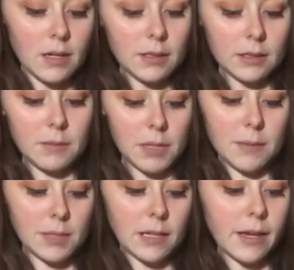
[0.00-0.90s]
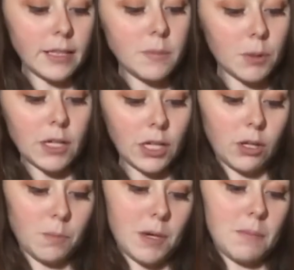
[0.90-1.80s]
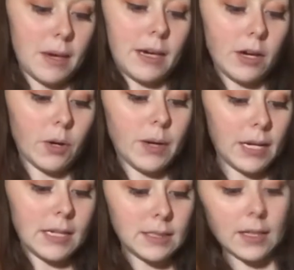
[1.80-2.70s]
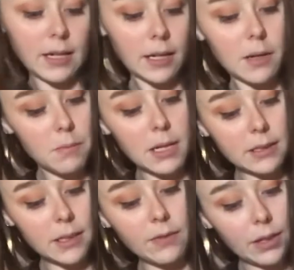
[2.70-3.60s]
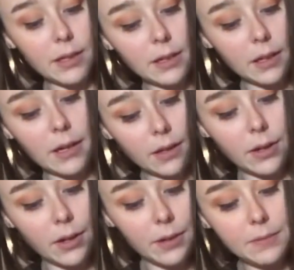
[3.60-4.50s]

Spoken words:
Sometimes I like to put QP mayo in it to kind of mix everything together.